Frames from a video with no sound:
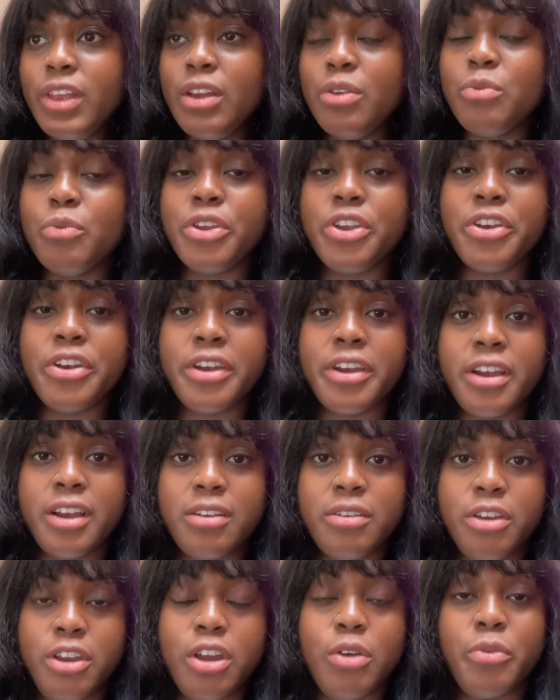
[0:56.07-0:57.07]
when you're an
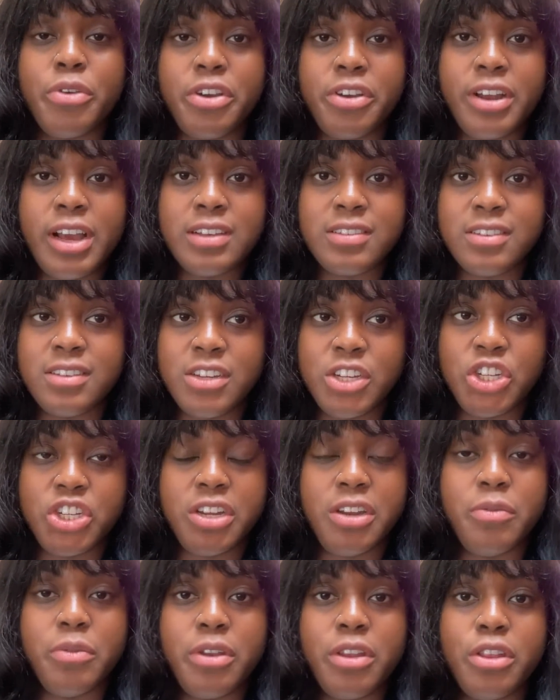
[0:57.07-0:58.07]
esthetician
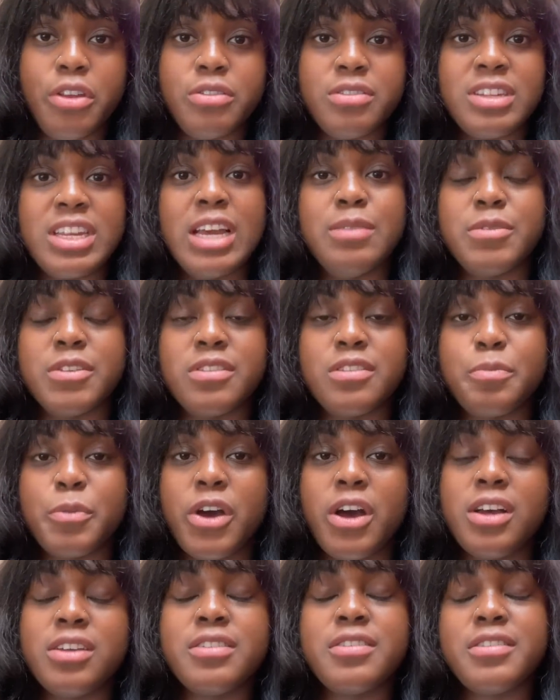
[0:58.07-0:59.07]
in one of those types of spas.